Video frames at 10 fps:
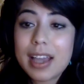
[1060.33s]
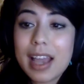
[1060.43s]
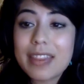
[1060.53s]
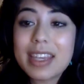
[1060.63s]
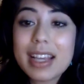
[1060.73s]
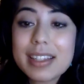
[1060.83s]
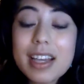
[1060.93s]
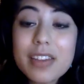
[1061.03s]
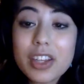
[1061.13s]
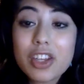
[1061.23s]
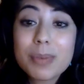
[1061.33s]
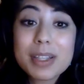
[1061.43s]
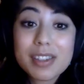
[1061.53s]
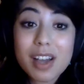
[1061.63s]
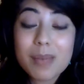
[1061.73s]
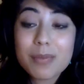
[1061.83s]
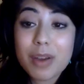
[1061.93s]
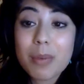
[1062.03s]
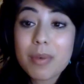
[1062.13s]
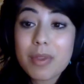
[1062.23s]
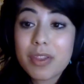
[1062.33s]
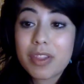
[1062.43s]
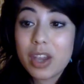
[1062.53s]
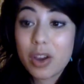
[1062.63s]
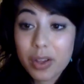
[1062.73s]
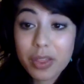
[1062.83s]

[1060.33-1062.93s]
and the idea that humans come from the earth,